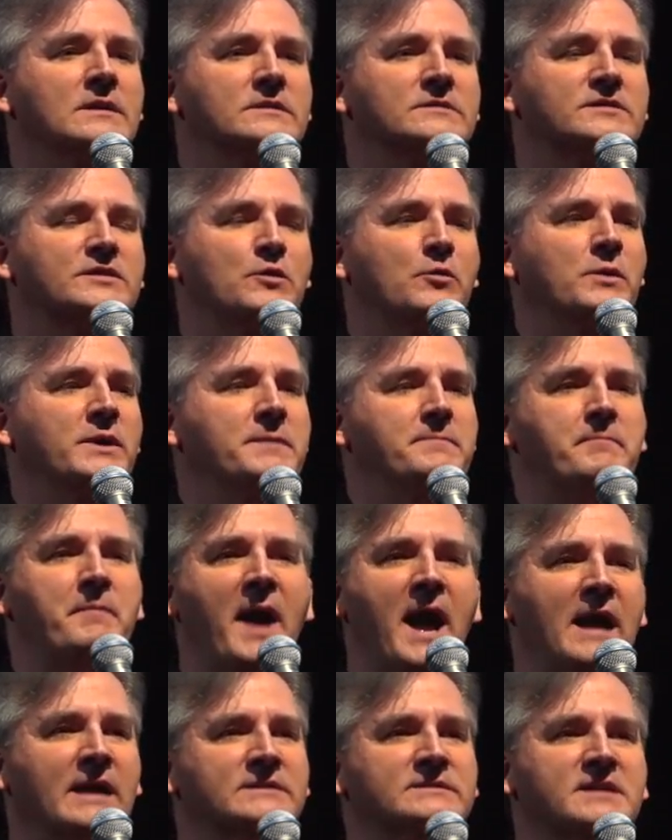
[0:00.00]
So we
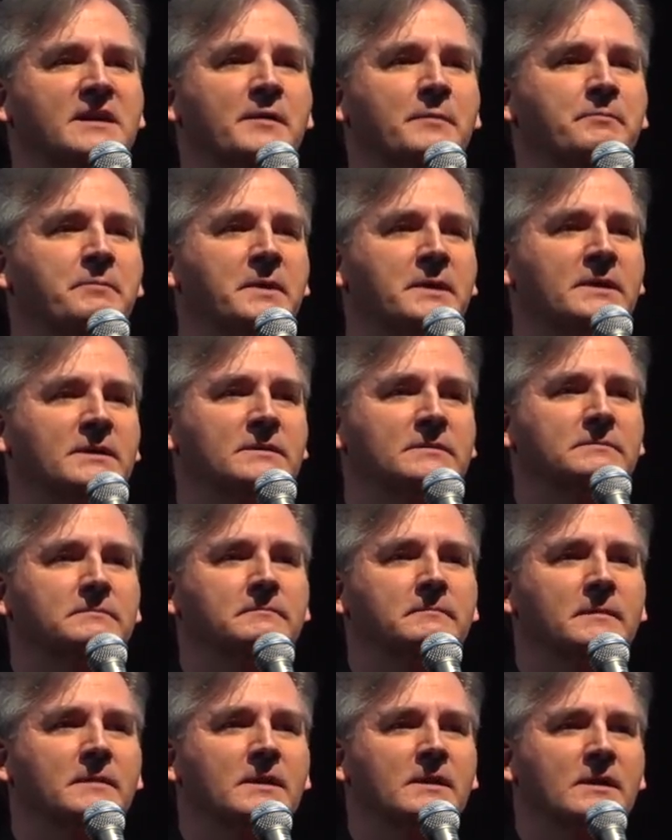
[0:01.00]
packed up
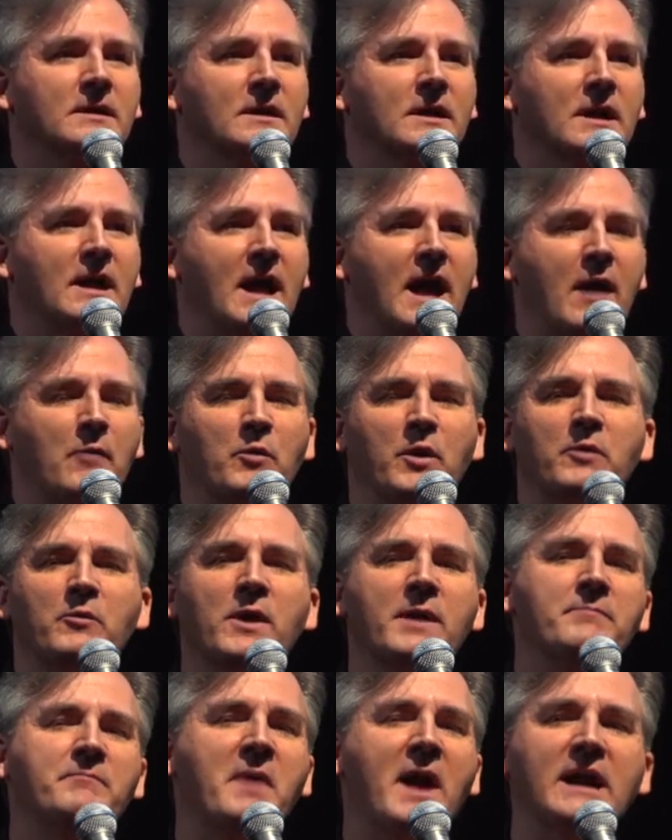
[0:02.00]
and we
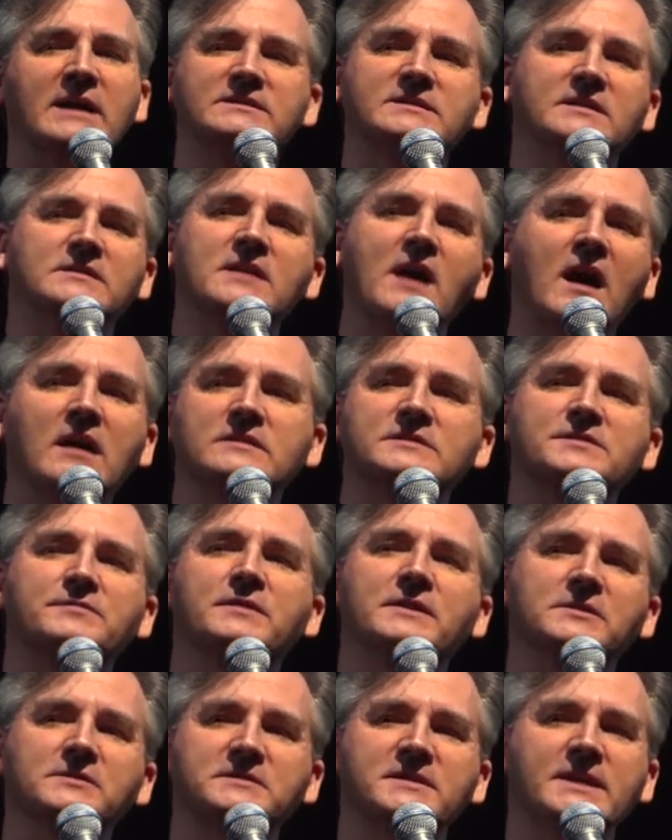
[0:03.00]
went back to
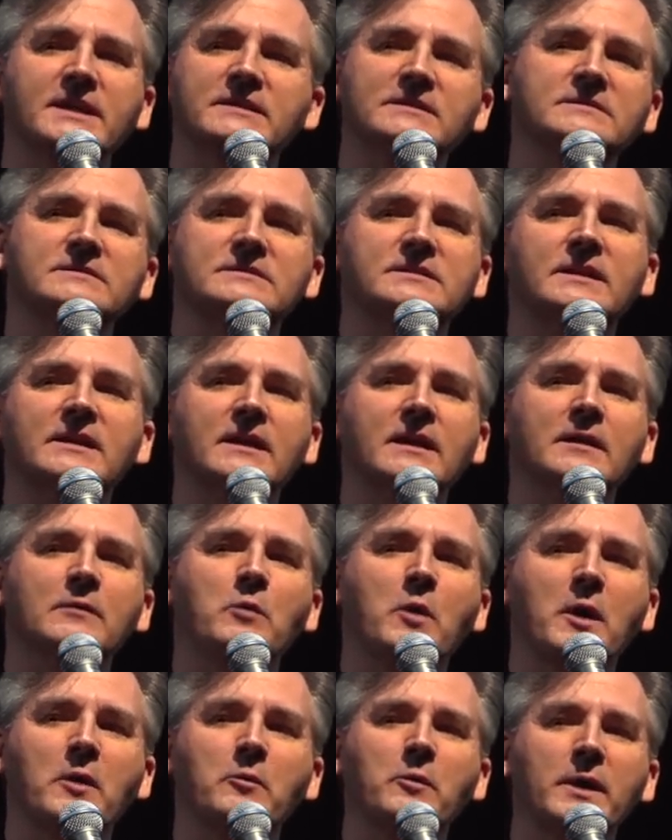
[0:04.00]
Knoxville, Tennessee,
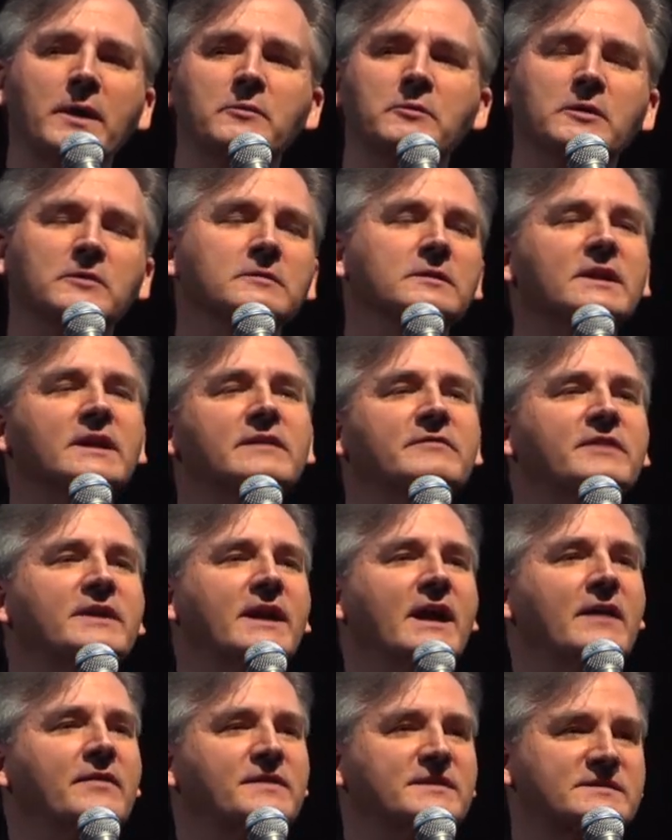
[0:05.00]
where we were
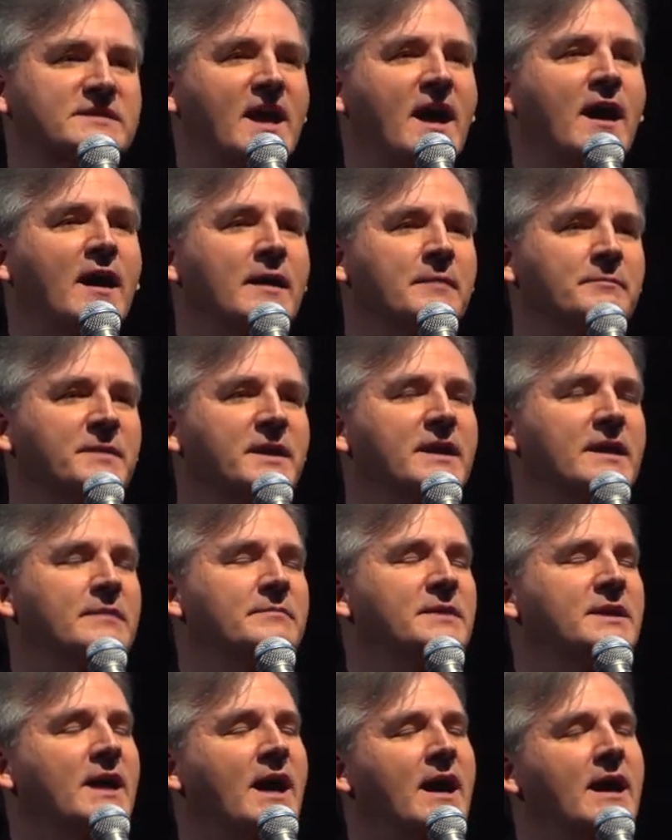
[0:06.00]
living at the time,
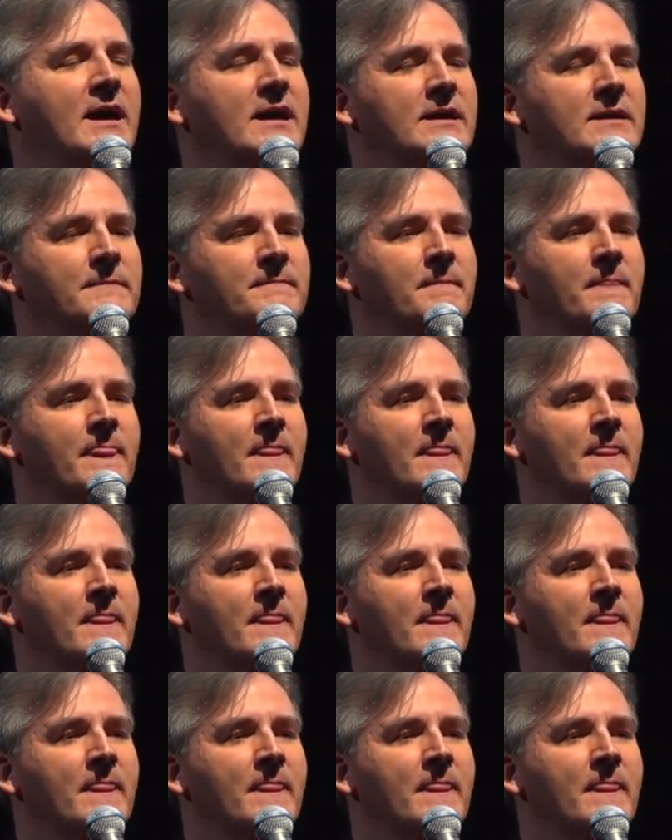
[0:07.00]
Kim and I.